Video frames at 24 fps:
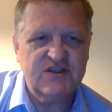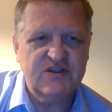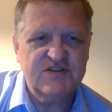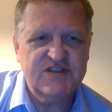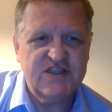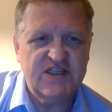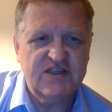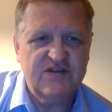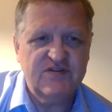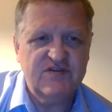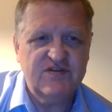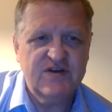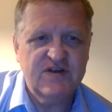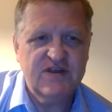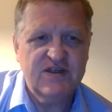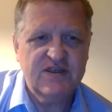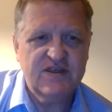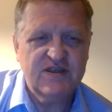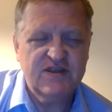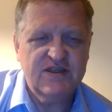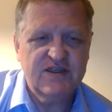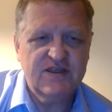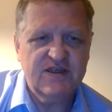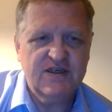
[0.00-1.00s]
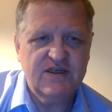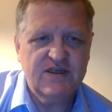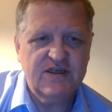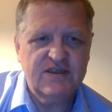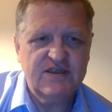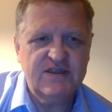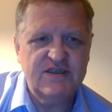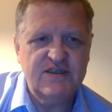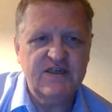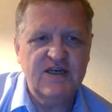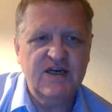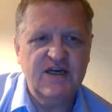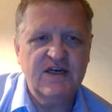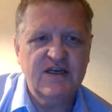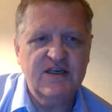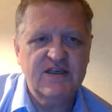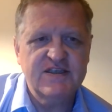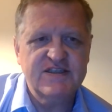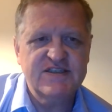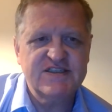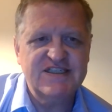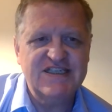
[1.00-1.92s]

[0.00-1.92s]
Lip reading: Instead of yeah, it's